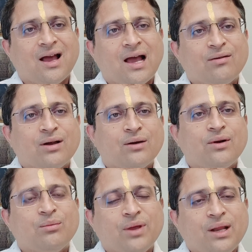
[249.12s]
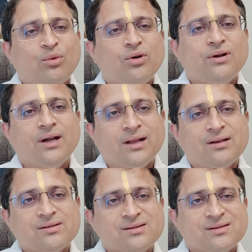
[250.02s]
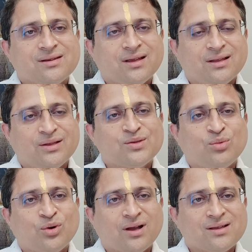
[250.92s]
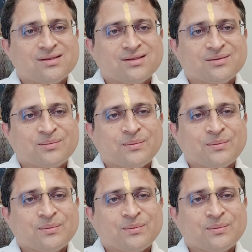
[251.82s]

I have covered many more details in this podcast.